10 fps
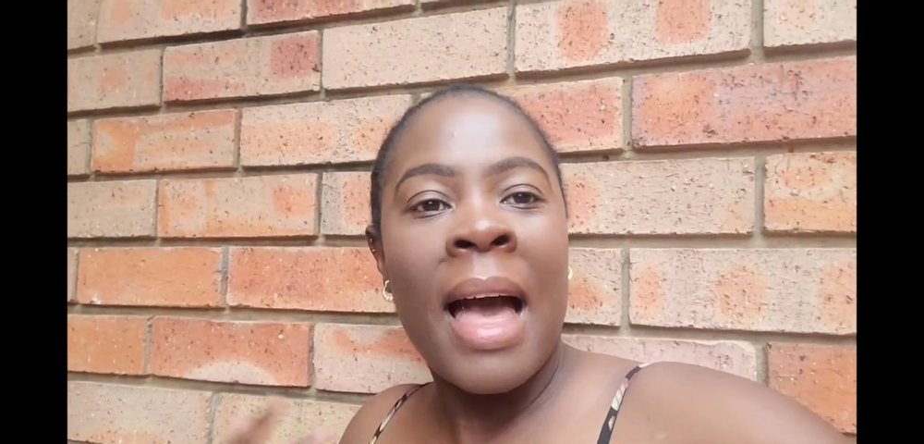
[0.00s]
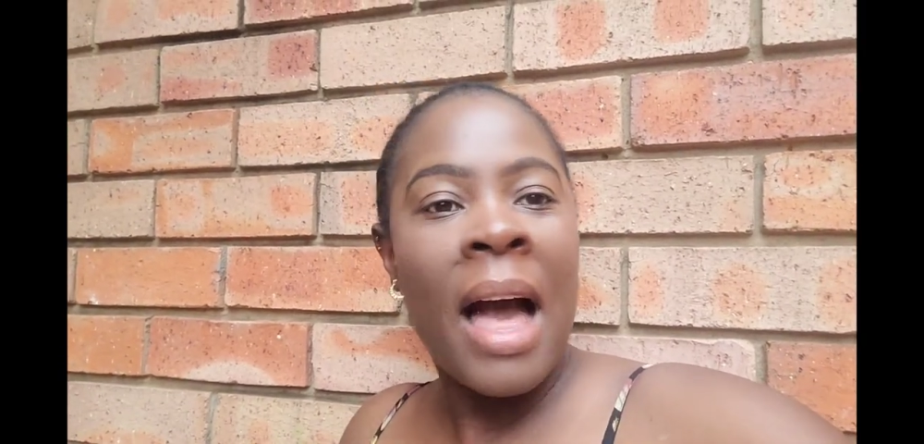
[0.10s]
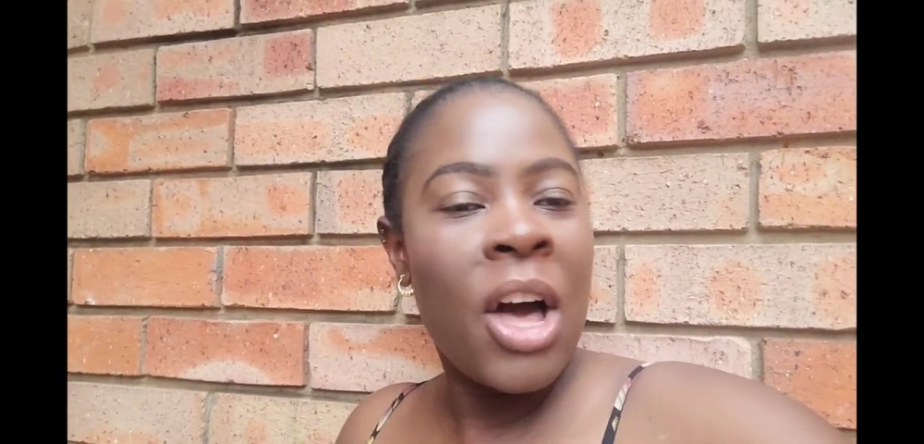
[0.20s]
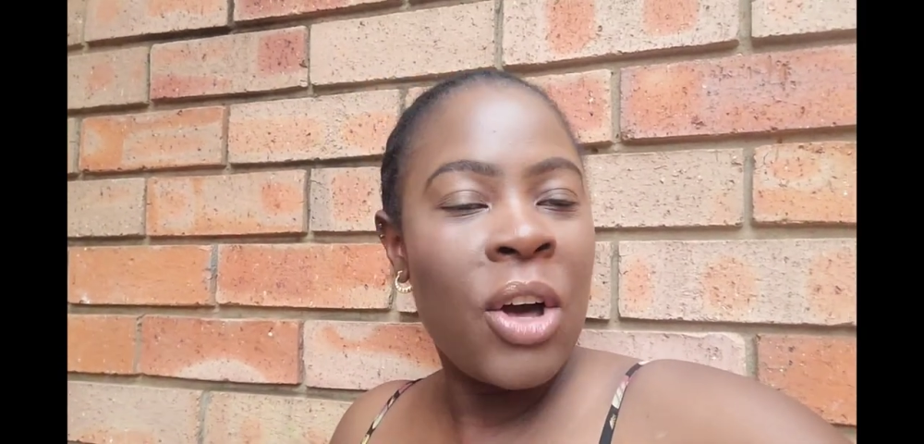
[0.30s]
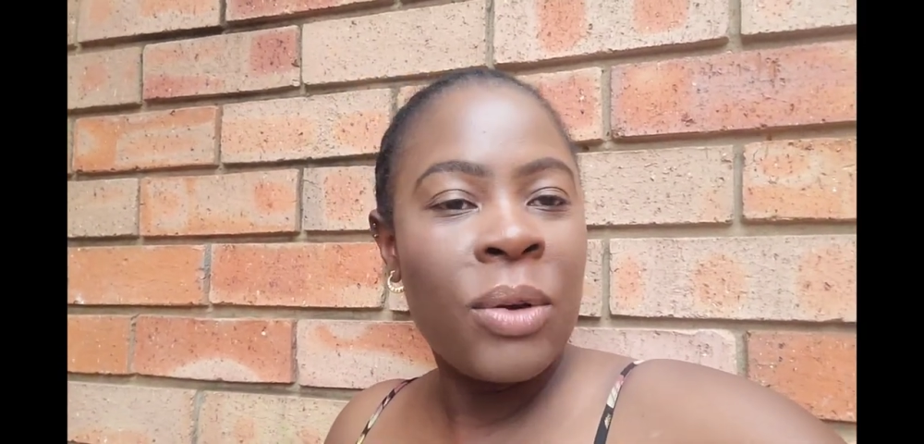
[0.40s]

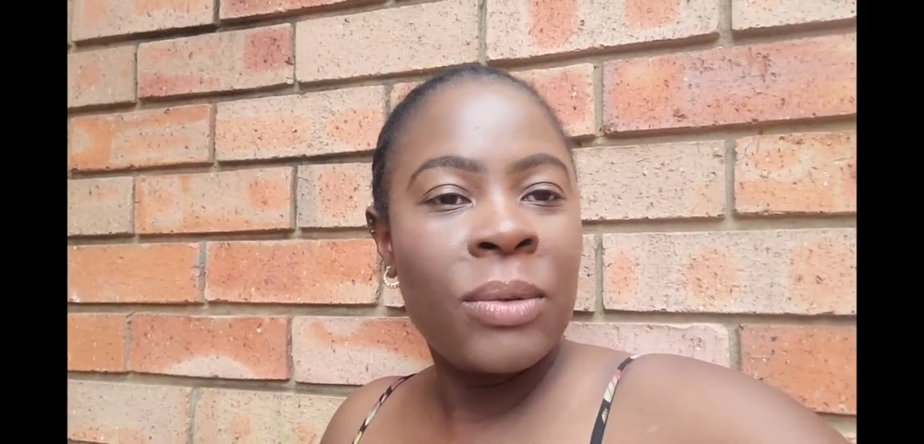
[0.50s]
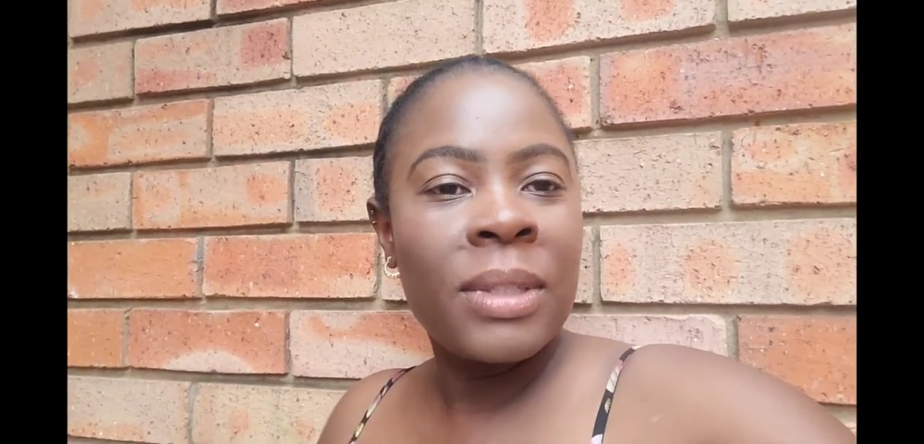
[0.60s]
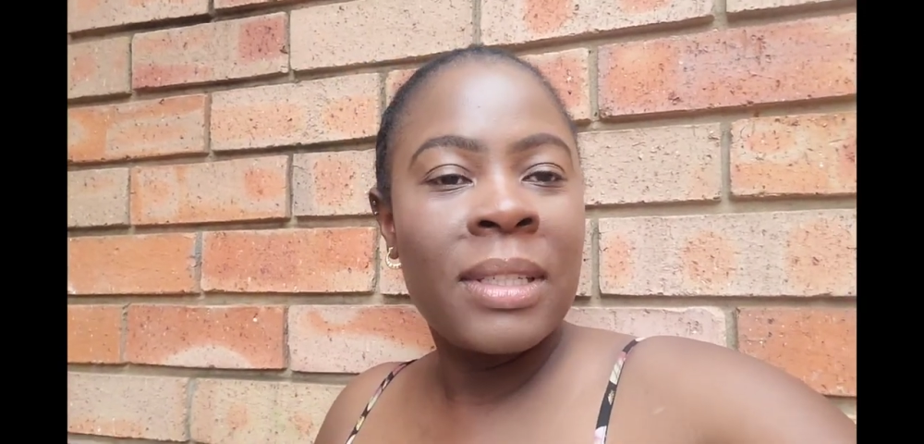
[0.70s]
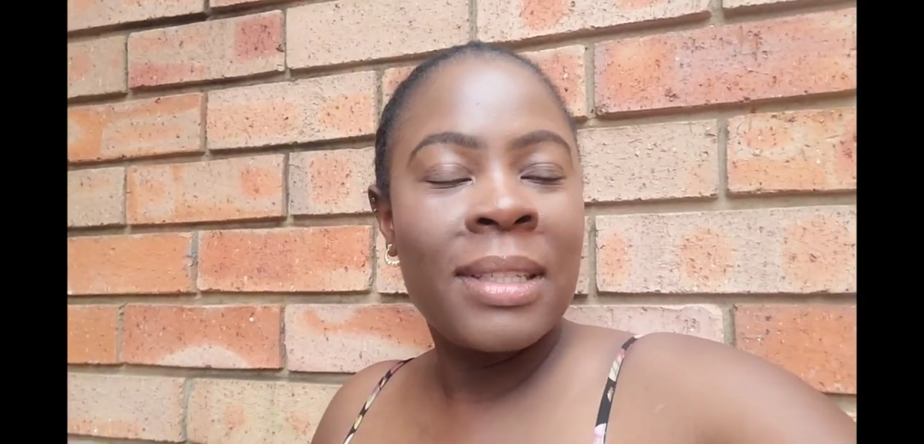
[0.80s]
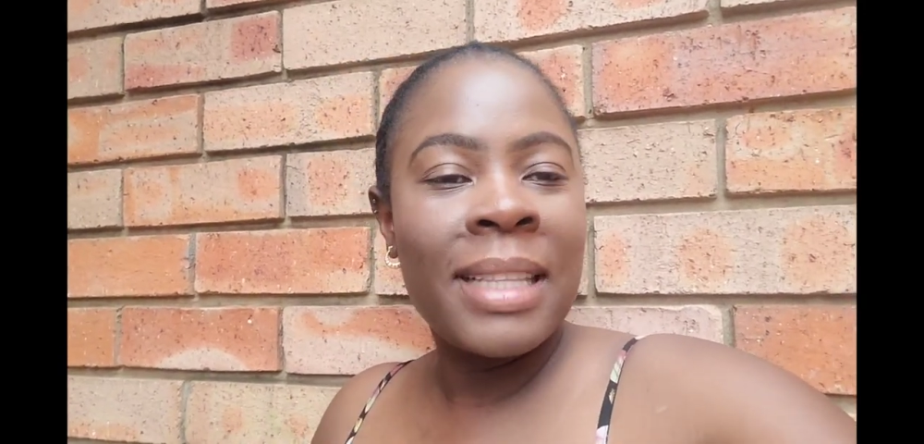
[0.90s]
how
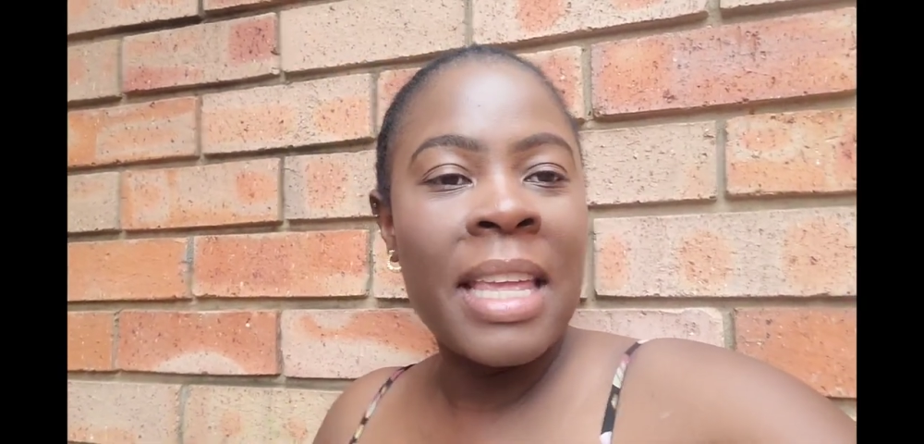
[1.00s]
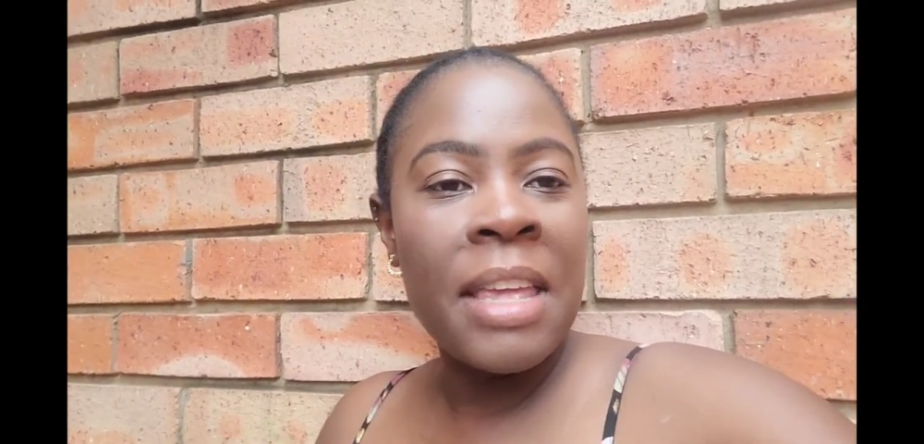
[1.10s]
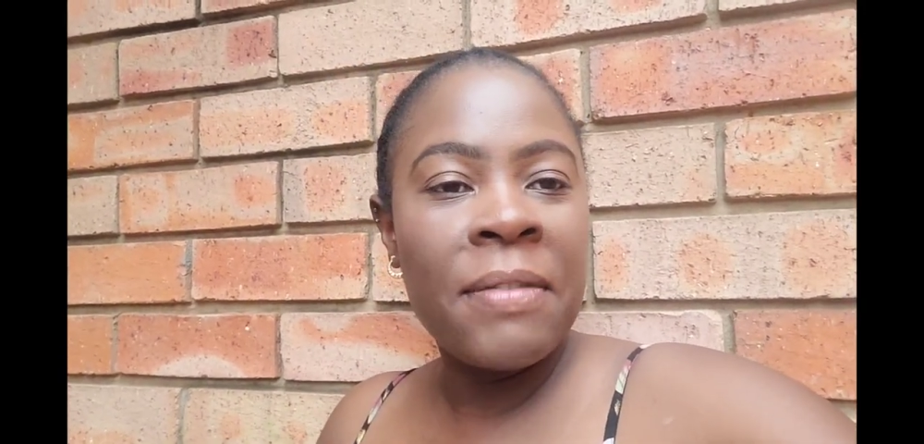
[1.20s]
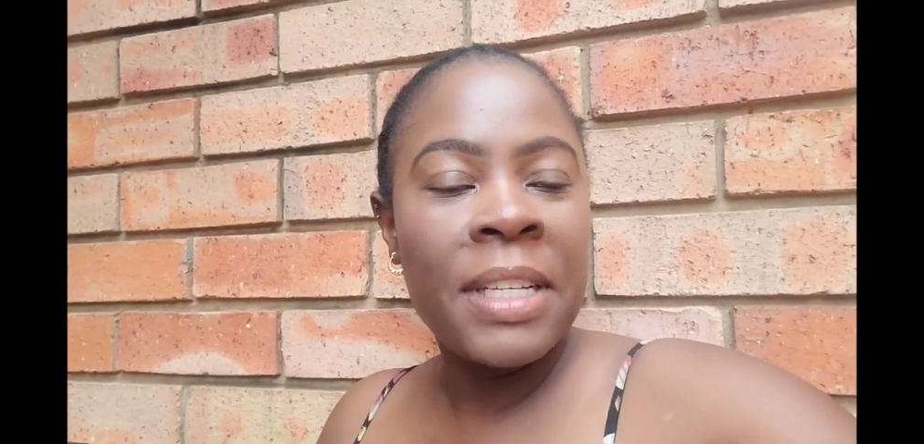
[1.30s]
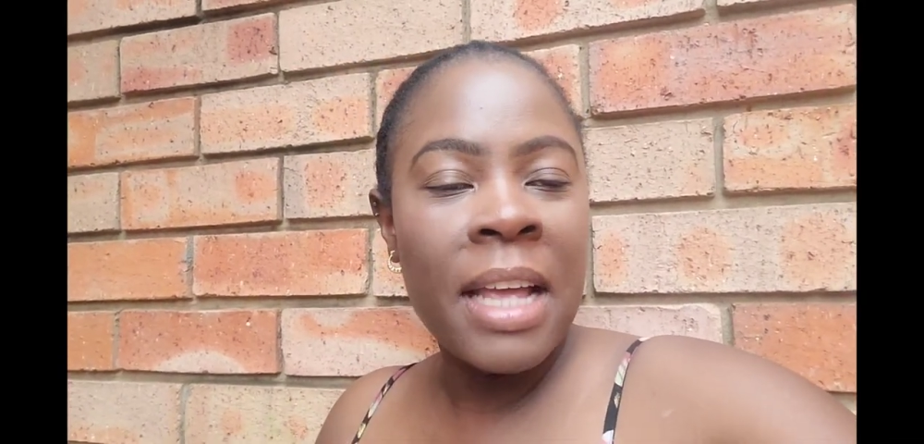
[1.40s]
they
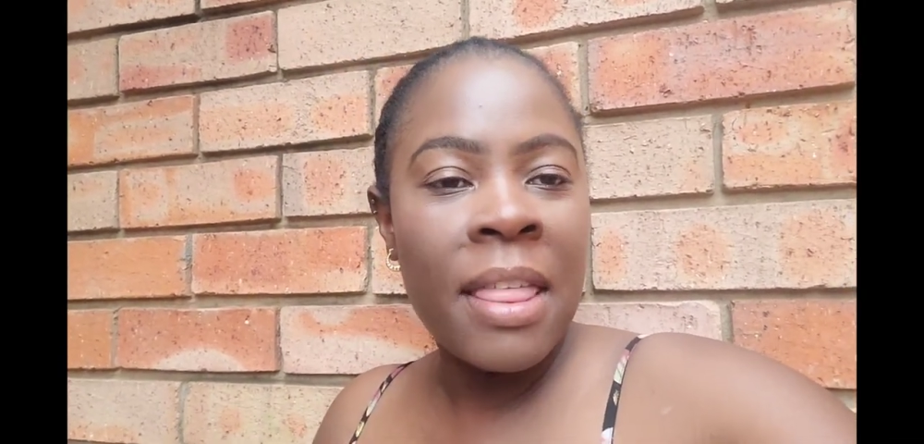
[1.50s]
give each